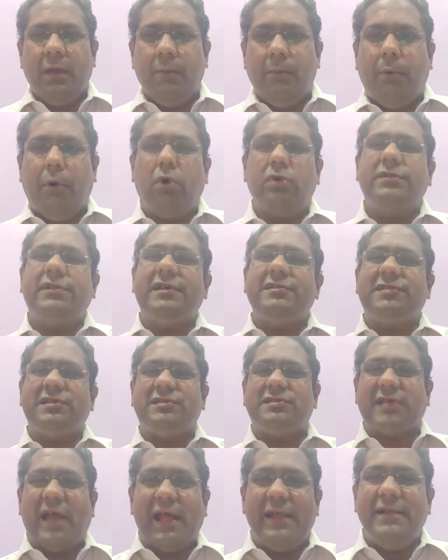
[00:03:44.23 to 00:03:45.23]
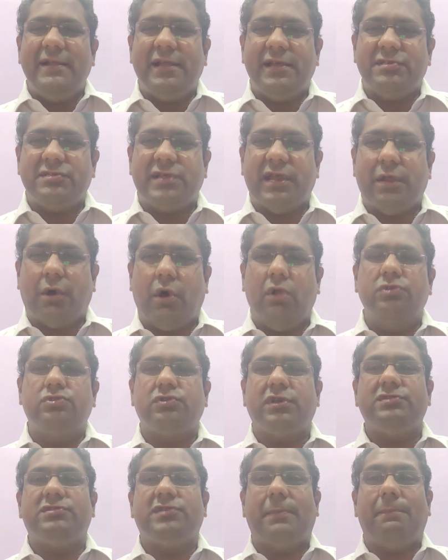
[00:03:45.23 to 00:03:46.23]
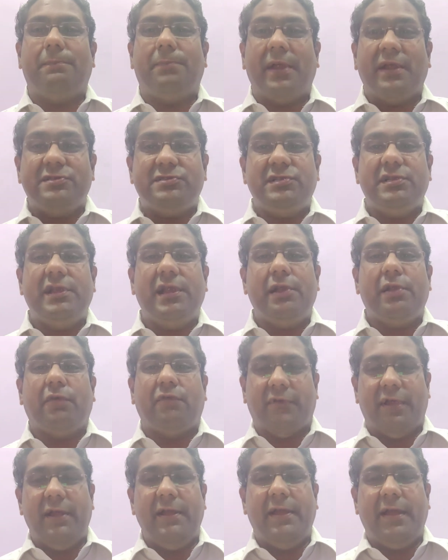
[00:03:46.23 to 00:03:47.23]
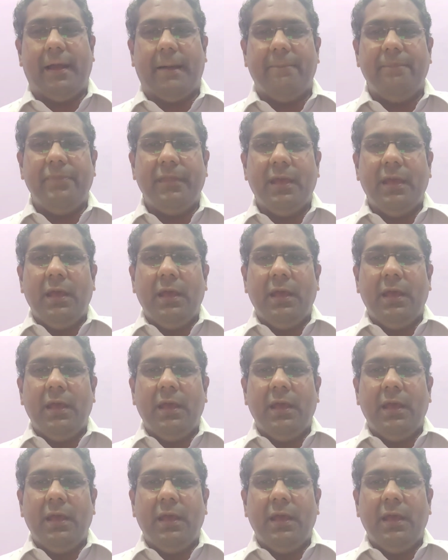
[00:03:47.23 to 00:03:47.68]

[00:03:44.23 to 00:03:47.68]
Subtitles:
both as a scientist and also as a president of India,